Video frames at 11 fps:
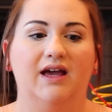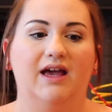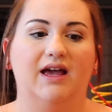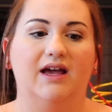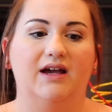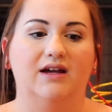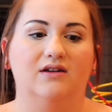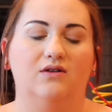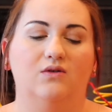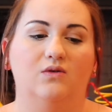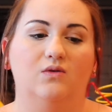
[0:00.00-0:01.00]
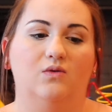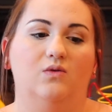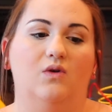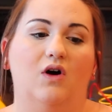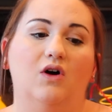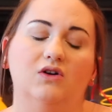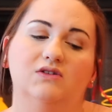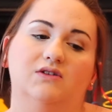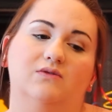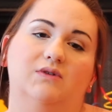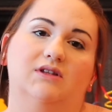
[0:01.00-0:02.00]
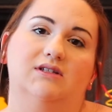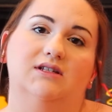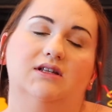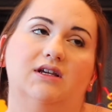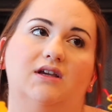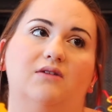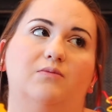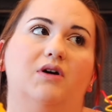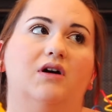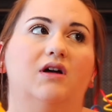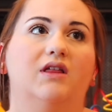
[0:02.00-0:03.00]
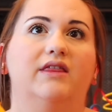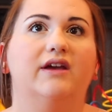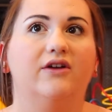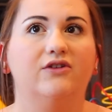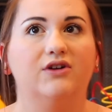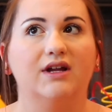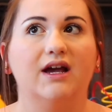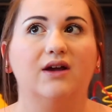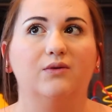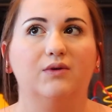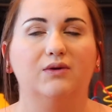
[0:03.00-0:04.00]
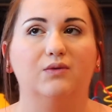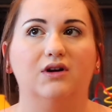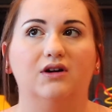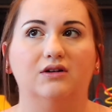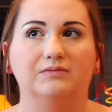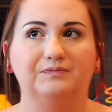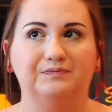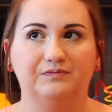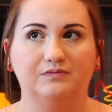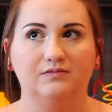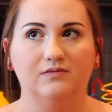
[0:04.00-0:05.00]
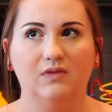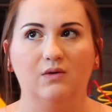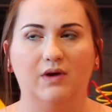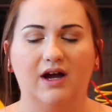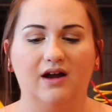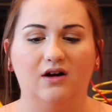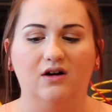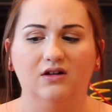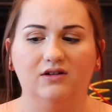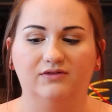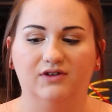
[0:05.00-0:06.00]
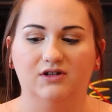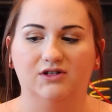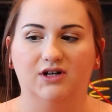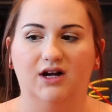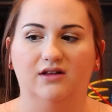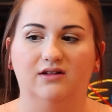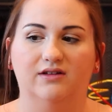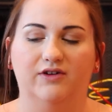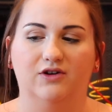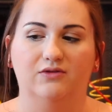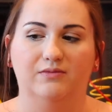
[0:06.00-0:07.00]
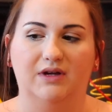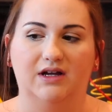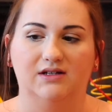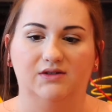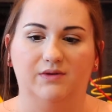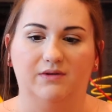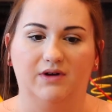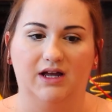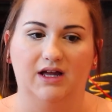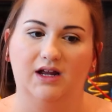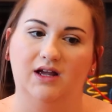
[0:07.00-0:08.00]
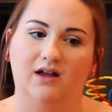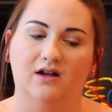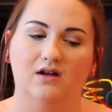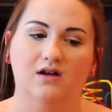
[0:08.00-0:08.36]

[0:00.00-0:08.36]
And also with the sleep, the other day we had all our furniture out in the living room because we were getting